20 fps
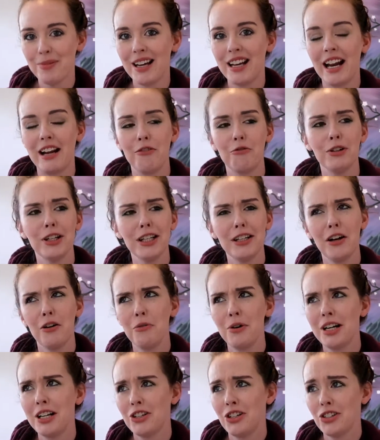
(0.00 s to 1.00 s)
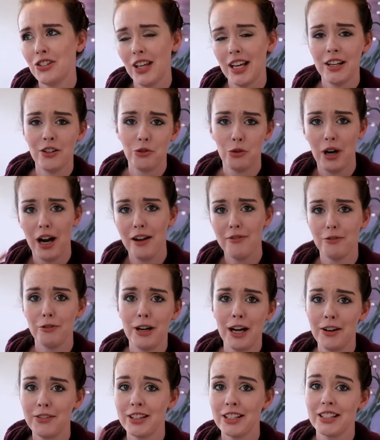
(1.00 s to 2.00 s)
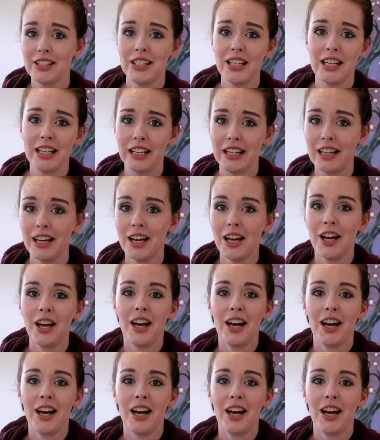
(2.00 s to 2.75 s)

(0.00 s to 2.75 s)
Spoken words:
and I really don't want to just like drive around the city,